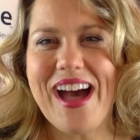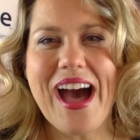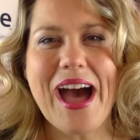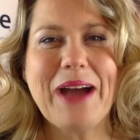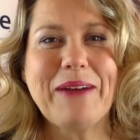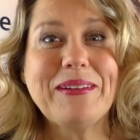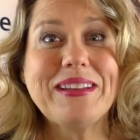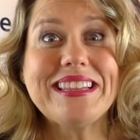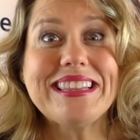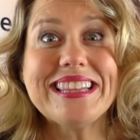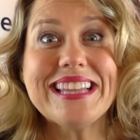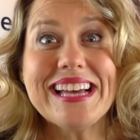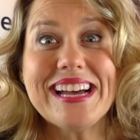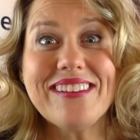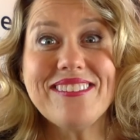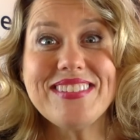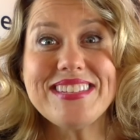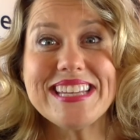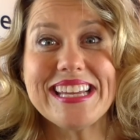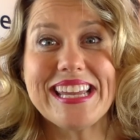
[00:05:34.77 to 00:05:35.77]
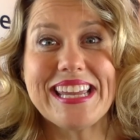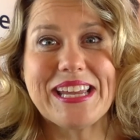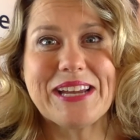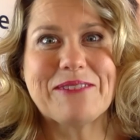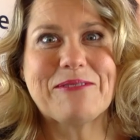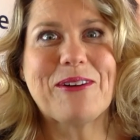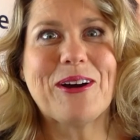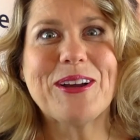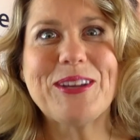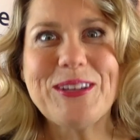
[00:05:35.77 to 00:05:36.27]
I would love to
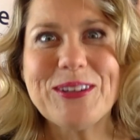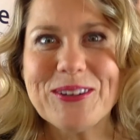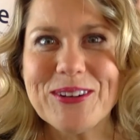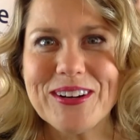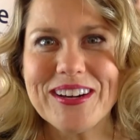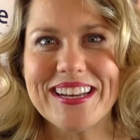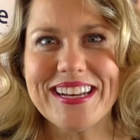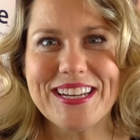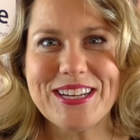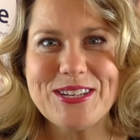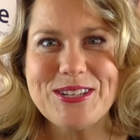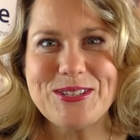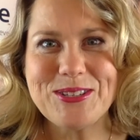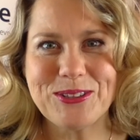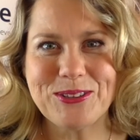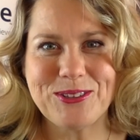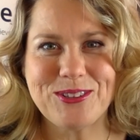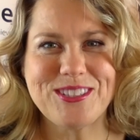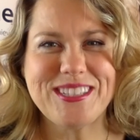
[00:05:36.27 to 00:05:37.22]
hear what you're going to do.